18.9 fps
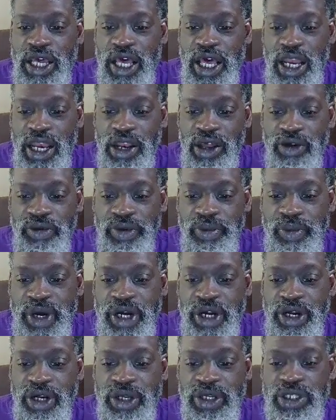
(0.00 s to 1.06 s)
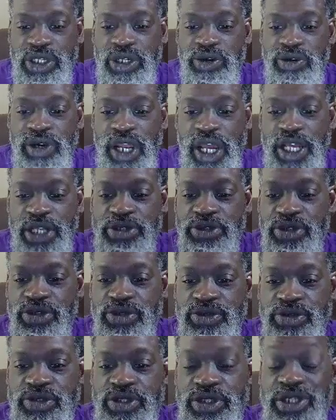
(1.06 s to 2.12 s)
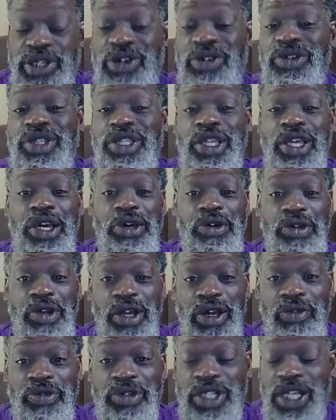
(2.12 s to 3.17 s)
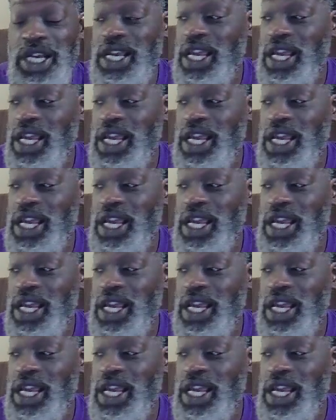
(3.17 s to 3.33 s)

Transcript: I love when my girls go natural. The only thing I don't love is I